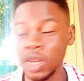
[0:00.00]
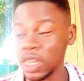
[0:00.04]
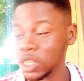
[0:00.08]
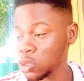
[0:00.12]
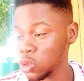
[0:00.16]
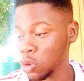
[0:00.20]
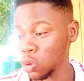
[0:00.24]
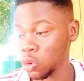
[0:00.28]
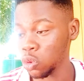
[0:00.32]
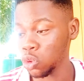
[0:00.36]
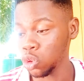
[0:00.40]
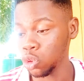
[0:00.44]
one
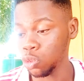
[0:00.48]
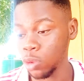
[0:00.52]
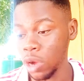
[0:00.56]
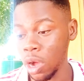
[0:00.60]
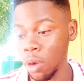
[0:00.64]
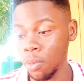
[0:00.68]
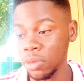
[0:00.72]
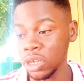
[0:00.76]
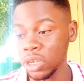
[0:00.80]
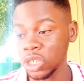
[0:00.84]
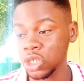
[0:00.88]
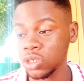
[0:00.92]
is not good, but
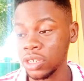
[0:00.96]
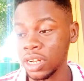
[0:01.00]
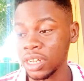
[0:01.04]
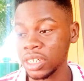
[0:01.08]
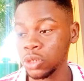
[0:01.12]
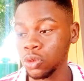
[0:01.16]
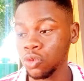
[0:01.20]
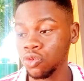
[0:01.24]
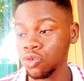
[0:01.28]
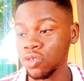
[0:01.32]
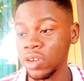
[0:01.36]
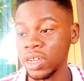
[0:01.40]
I'll make sure
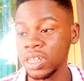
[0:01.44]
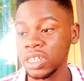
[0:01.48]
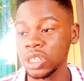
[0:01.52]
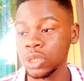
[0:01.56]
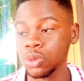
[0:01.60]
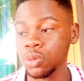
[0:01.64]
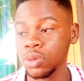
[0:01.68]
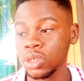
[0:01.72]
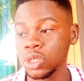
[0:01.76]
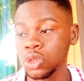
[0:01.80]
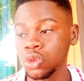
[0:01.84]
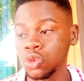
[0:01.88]
that you find
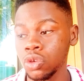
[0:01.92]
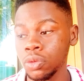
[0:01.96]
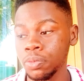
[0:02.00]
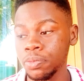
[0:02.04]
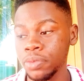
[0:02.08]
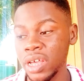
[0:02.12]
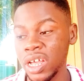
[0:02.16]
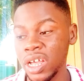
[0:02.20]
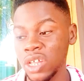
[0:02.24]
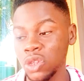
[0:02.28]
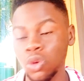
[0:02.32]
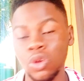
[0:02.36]
this way to
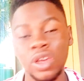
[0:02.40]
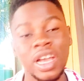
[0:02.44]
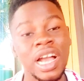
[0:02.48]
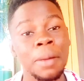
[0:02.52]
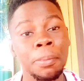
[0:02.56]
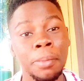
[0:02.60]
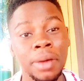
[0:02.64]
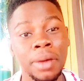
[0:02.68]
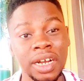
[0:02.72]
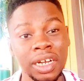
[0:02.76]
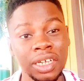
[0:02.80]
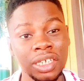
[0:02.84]
repair it, or you
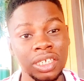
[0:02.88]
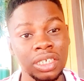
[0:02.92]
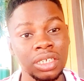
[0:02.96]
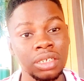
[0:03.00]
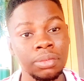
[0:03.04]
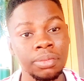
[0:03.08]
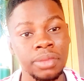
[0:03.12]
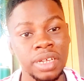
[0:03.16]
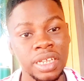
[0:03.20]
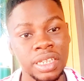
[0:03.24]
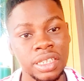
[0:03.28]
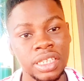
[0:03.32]
can manage
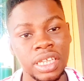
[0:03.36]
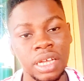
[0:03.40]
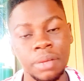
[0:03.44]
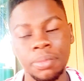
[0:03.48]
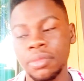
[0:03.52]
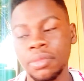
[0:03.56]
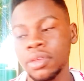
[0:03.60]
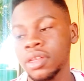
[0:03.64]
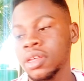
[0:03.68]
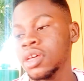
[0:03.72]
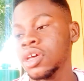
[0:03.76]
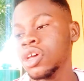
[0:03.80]
it in the
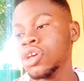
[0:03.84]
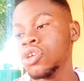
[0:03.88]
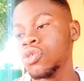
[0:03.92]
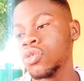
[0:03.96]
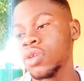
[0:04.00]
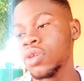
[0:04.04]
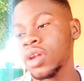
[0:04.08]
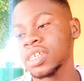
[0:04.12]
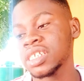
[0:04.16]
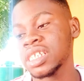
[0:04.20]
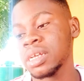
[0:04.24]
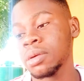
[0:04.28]
meantime.
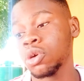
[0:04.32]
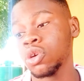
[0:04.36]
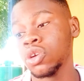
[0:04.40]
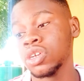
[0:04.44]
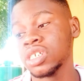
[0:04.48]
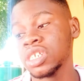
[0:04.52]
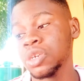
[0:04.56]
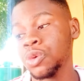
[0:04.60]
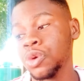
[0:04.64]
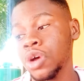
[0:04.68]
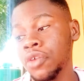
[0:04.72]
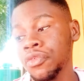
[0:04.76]
Understand? Because
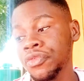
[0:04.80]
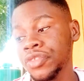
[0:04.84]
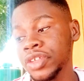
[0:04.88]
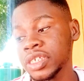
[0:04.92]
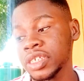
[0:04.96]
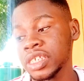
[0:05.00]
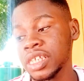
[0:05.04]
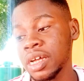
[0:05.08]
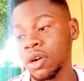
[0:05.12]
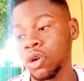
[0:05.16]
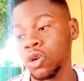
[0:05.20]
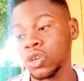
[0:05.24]
they say one of the
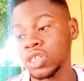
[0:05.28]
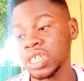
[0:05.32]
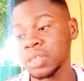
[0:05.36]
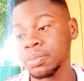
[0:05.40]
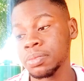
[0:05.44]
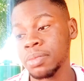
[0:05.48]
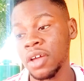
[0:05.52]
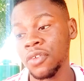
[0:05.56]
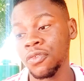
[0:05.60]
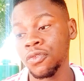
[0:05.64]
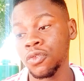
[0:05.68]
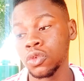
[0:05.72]
things that
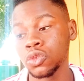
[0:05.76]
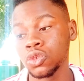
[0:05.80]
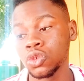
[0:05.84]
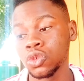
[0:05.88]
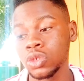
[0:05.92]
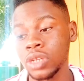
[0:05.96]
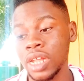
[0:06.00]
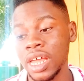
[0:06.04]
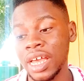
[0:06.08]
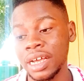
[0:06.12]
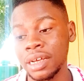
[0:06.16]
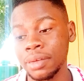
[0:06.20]
causes my phone
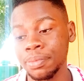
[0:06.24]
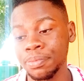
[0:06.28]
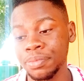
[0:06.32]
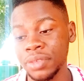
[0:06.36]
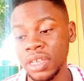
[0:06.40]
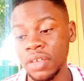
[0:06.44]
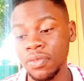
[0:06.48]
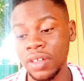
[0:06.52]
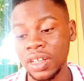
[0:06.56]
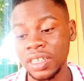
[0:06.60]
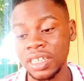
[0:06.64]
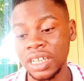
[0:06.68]
to like
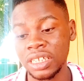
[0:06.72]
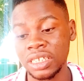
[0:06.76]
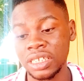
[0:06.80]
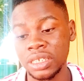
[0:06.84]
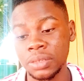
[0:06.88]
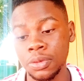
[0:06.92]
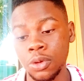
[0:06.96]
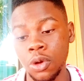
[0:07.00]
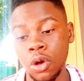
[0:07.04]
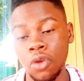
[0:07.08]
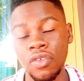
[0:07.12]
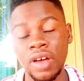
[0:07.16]
give like that
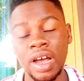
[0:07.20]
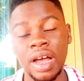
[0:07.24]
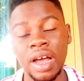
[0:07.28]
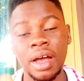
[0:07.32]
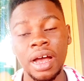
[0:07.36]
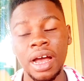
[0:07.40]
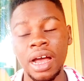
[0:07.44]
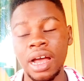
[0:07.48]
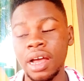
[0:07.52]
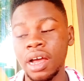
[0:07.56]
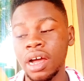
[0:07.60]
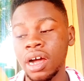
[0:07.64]
is because
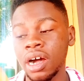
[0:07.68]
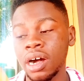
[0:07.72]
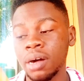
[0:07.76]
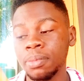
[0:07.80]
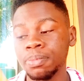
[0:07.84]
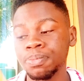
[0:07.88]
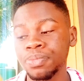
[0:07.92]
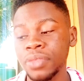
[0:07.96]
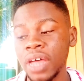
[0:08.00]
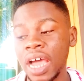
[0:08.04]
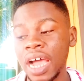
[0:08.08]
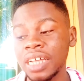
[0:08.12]
I
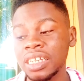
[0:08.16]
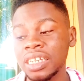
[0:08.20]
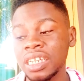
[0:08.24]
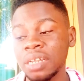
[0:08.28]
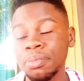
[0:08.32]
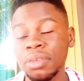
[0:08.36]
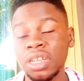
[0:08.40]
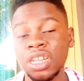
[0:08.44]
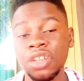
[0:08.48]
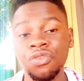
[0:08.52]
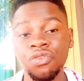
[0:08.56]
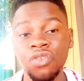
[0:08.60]

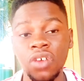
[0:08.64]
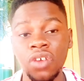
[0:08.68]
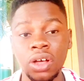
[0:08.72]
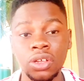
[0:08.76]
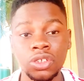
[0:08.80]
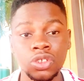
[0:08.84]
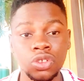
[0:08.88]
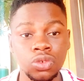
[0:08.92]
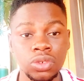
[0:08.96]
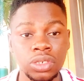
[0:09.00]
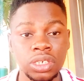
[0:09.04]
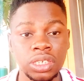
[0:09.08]
added many
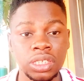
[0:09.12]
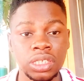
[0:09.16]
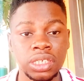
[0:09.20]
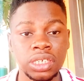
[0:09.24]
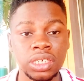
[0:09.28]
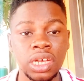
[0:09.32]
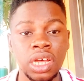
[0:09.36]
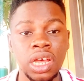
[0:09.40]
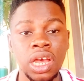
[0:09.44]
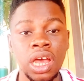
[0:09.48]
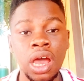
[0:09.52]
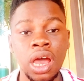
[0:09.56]
files to
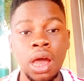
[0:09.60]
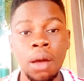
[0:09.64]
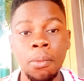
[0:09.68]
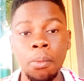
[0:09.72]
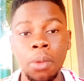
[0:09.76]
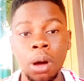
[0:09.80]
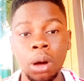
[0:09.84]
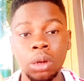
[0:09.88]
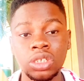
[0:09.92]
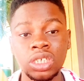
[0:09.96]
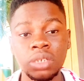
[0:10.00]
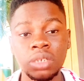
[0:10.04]
it.
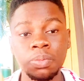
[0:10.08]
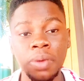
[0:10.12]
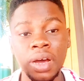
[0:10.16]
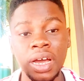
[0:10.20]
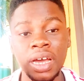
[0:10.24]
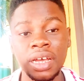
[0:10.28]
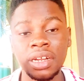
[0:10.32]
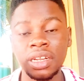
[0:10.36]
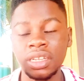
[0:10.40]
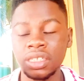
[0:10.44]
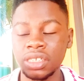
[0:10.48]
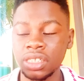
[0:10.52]
But I'll still
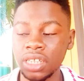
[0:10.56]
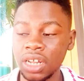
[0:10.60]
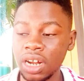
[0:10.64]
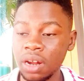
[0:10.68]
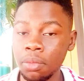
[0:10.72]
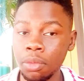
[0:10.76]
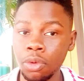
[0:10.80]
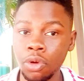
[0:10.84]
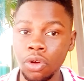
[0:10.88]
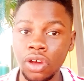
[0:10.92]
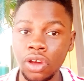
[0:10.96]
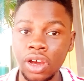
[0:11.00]
buy an
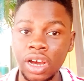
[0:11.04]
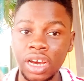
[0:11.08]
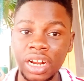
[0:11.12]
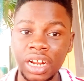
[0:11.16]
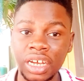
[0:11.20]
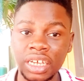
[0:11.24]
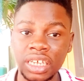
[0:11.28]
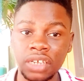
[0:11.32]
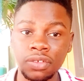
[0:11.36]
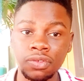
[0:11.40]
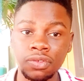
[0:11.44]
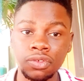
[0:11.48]
external memory card
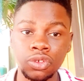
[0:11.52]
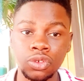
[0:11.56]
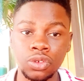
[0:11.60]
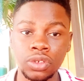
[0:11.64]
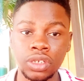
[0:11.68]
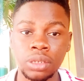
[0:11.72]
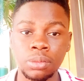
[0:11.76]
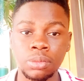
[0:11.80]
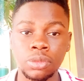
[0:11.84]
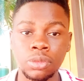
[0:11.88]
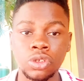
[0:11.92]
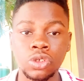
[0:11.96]
and give to
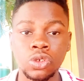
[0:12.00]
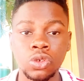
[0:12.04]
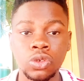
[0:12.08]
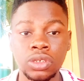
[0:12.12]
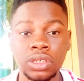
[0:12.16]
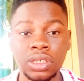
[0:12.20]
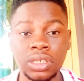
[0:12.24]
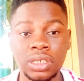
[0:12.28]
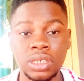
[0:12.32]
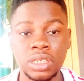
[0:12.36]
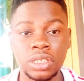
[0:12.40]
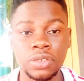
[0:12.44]
him. So
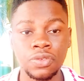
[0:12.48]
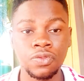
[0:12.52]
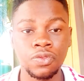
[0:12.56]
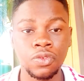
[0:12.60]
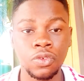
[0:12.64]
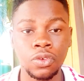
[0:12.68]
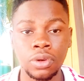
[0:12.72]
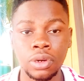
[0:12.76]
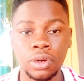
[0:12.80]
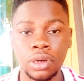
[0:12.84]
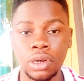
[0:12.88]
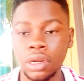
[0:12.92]
this is the
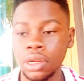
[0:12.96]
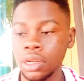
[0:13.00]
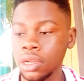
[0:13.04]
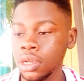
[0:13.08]
phone.